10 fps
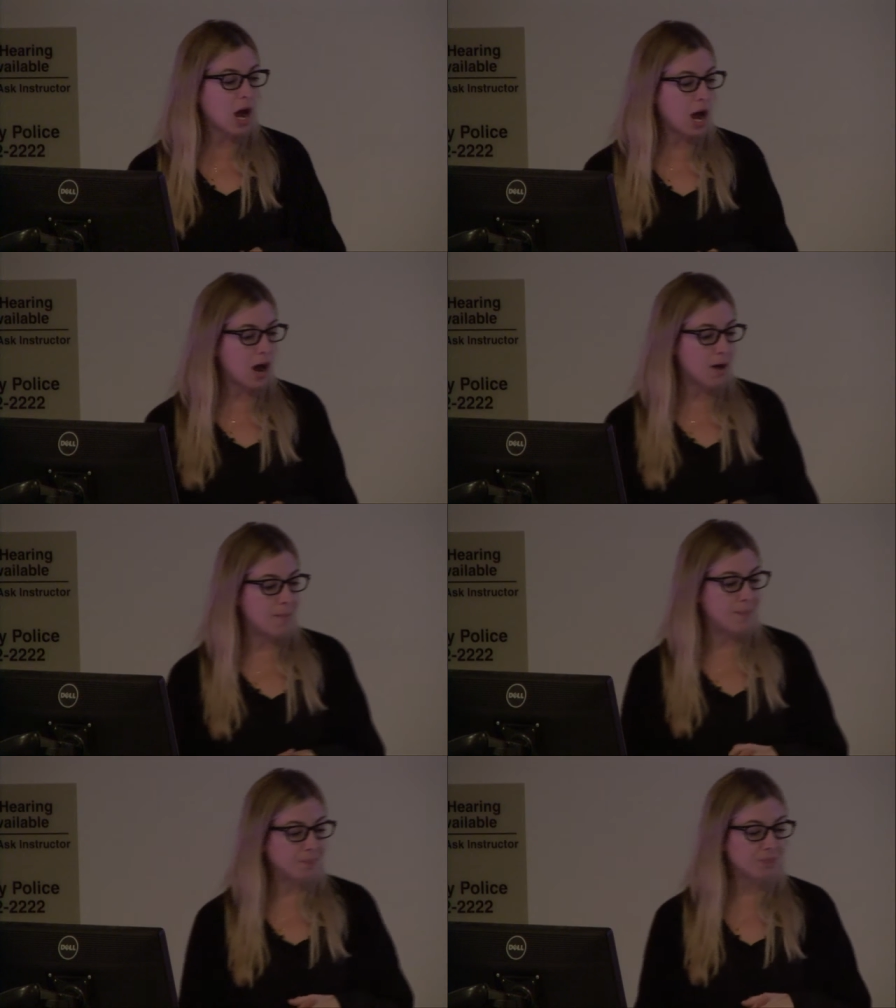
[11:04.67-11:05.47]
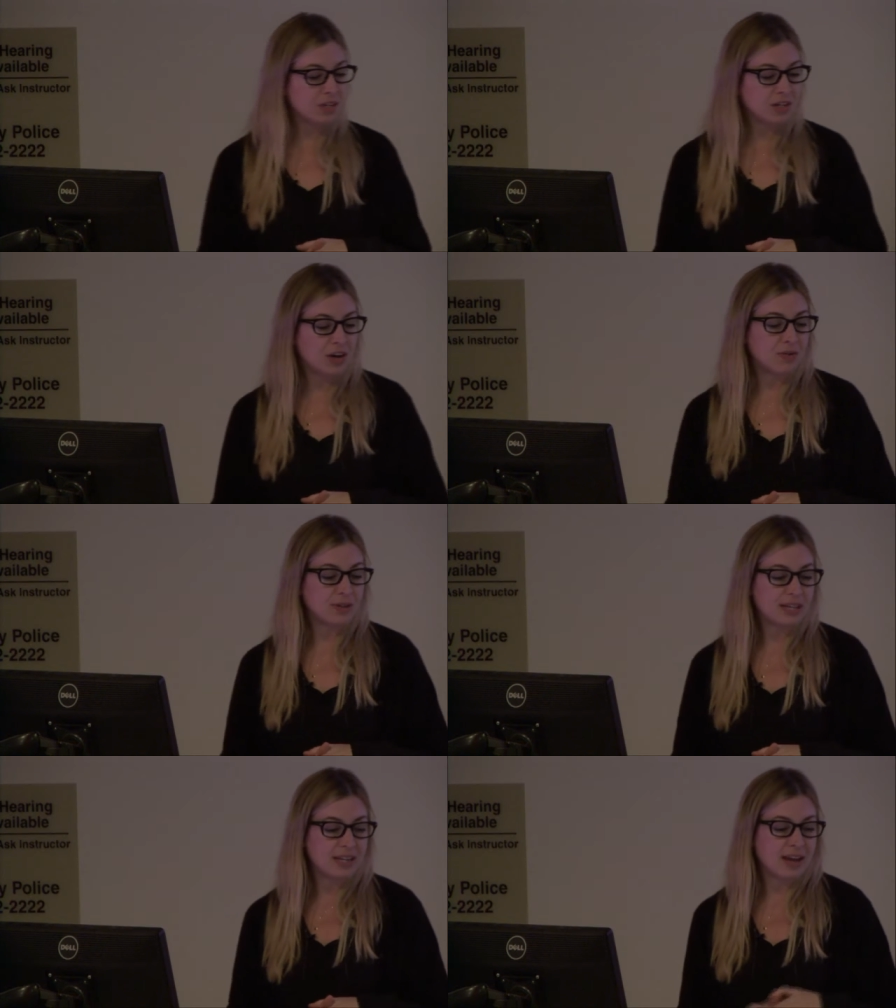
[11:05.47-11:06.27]
Um, you
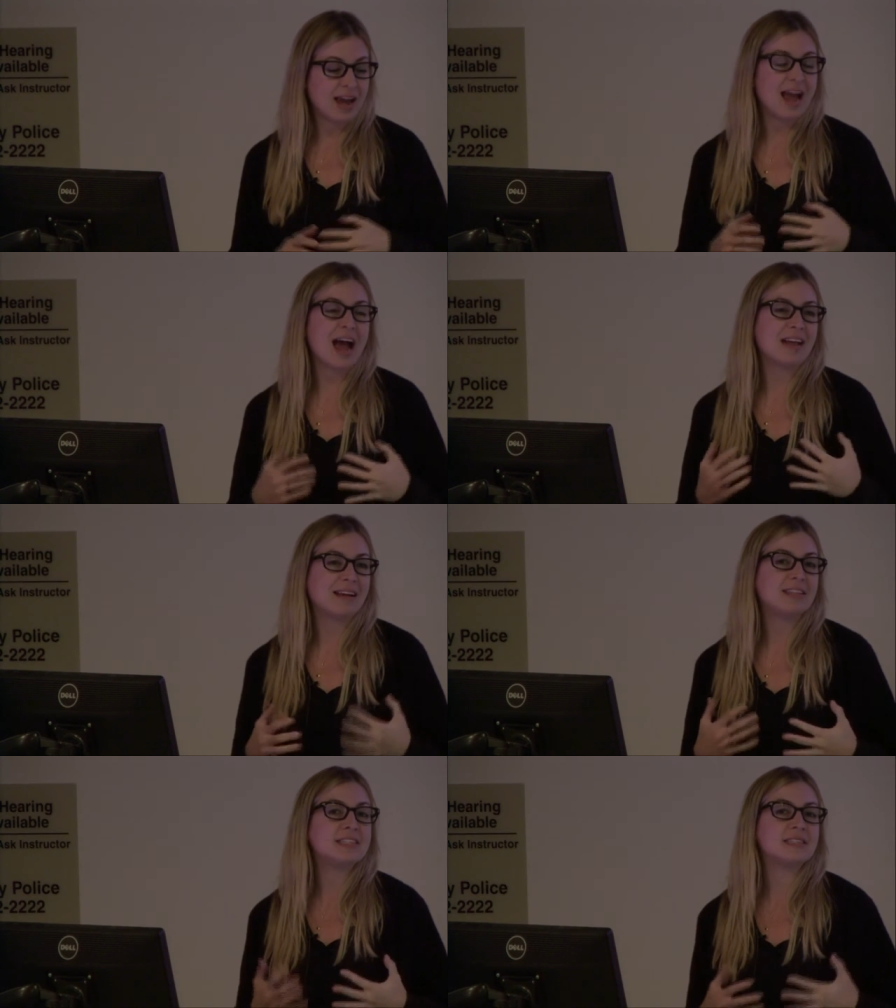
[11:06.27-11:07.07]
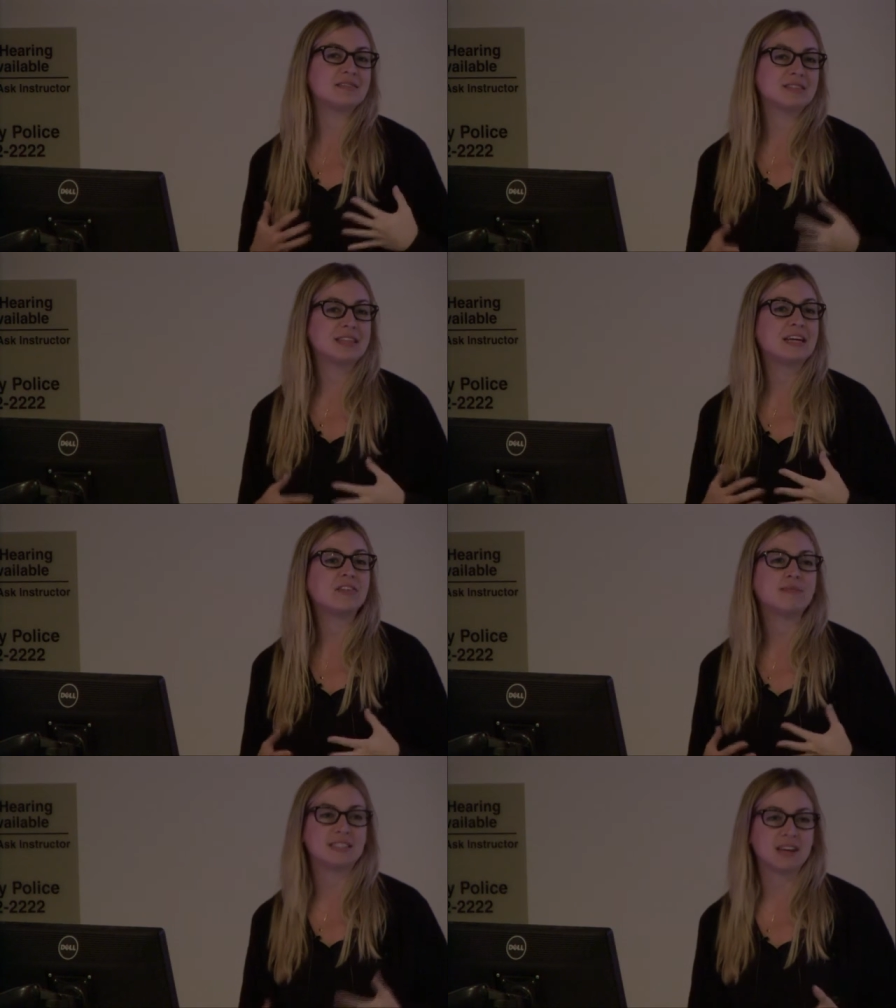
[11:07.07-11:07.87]
know, I like to think
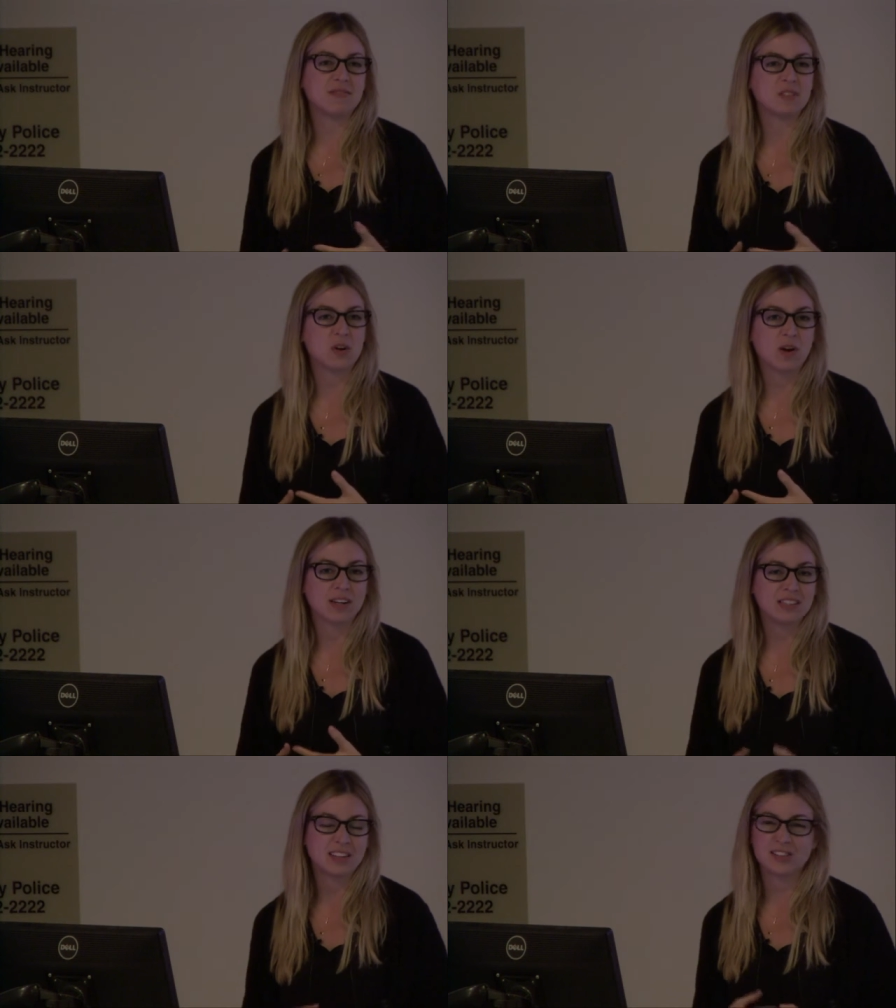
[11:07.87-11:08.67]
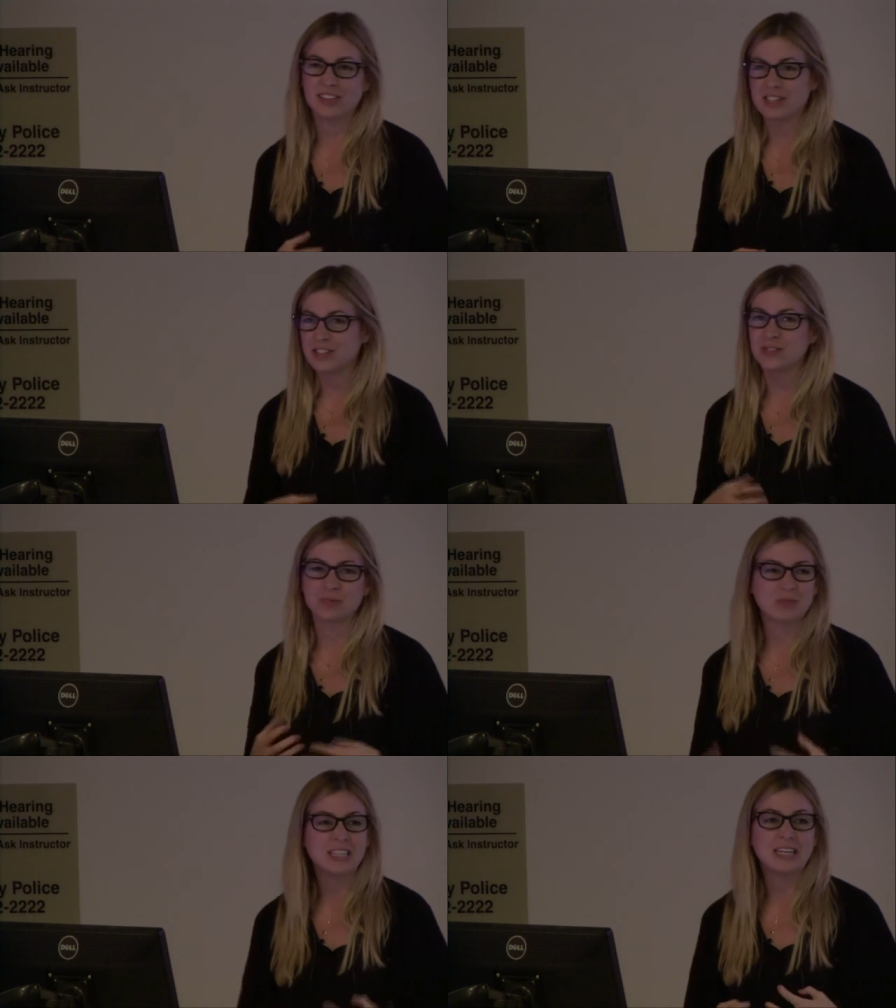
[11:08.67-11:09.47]
of myself as an architect that just
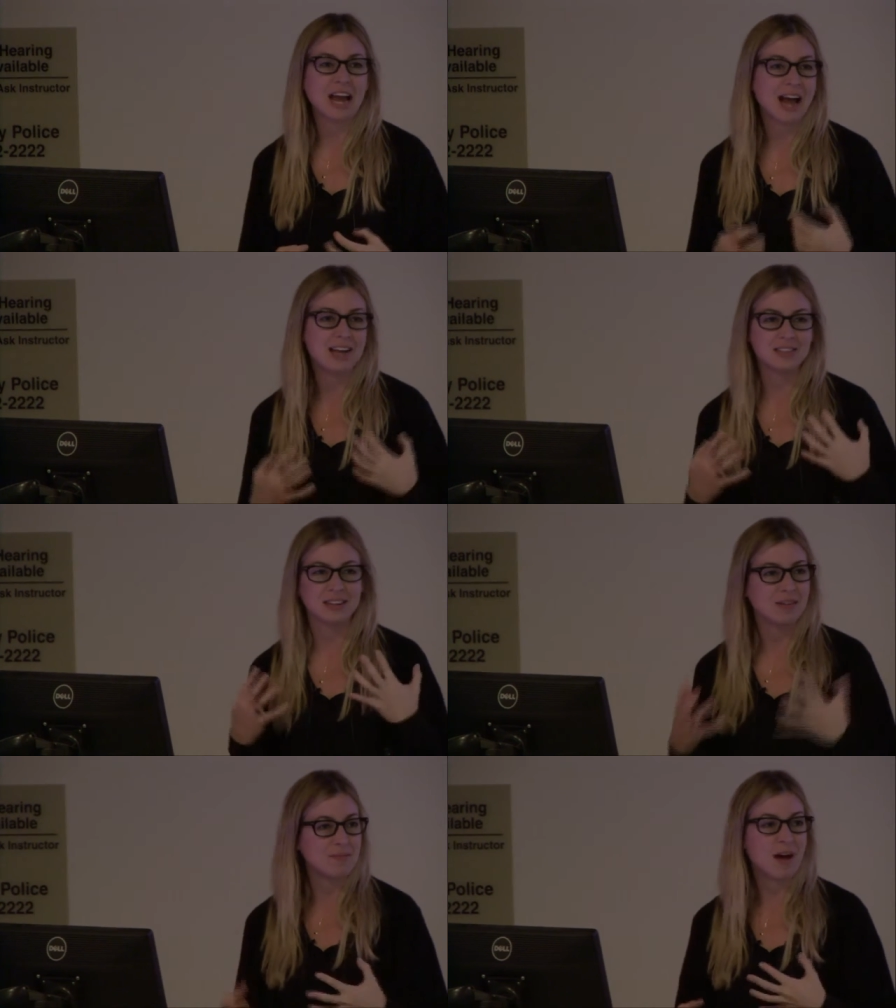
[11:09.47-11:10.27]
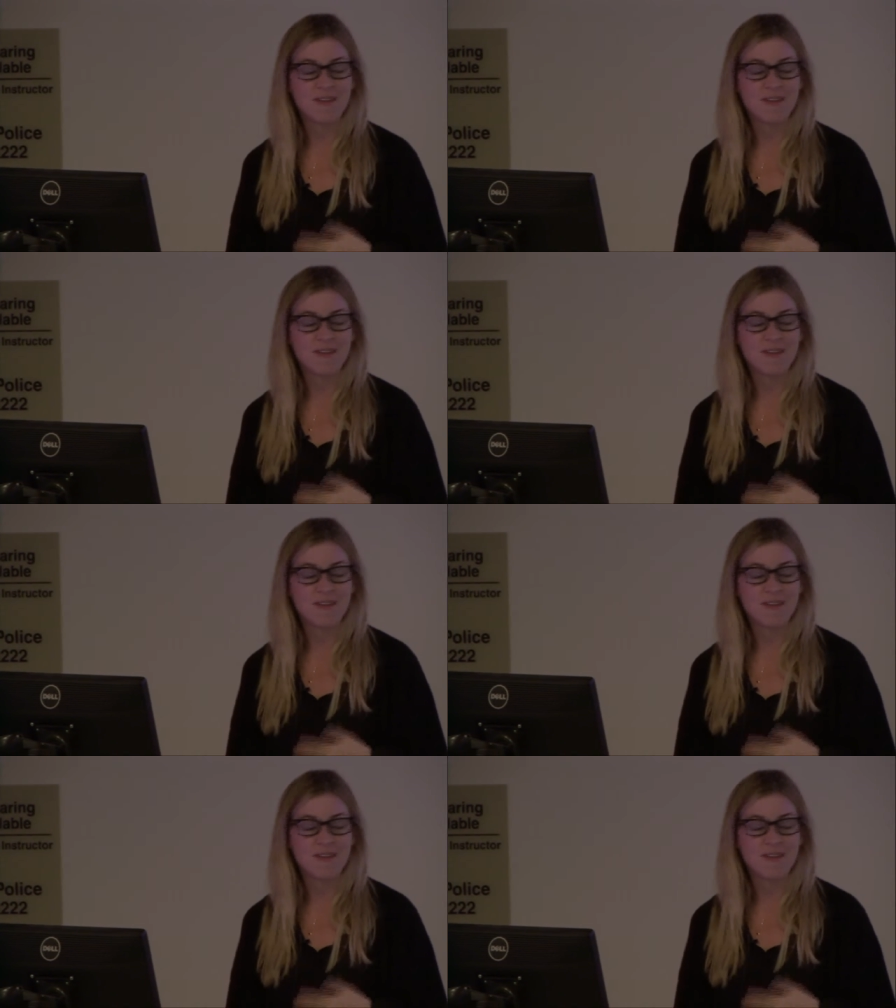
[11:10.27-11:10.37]
really has a,